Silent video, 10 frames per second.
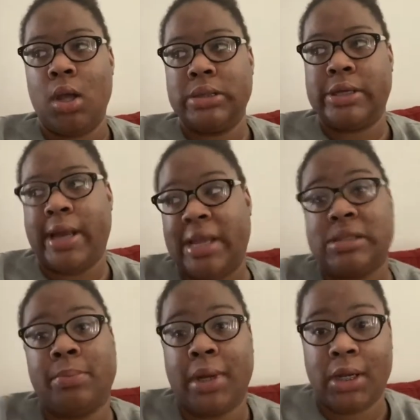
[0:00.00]
Today's
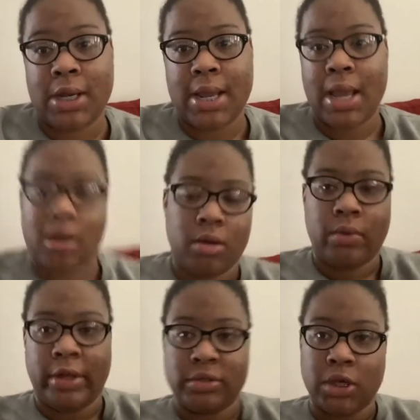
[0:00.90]
Monday. I don't
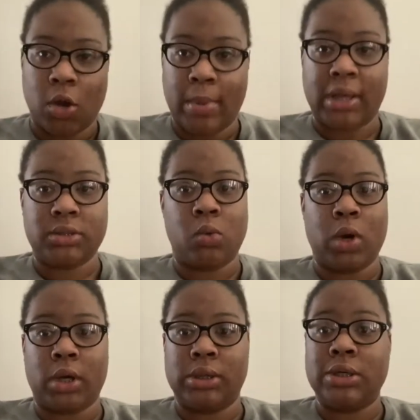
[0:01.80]
have to go back to
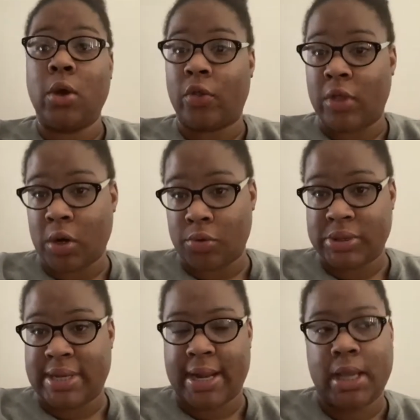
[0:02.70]
work until
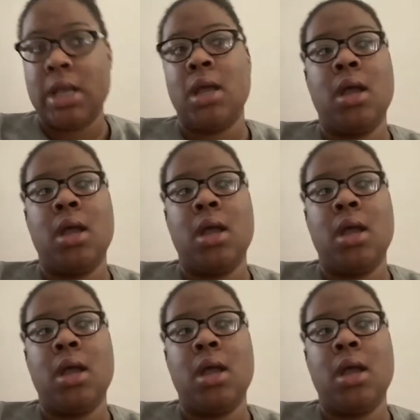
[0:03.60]
Thursday,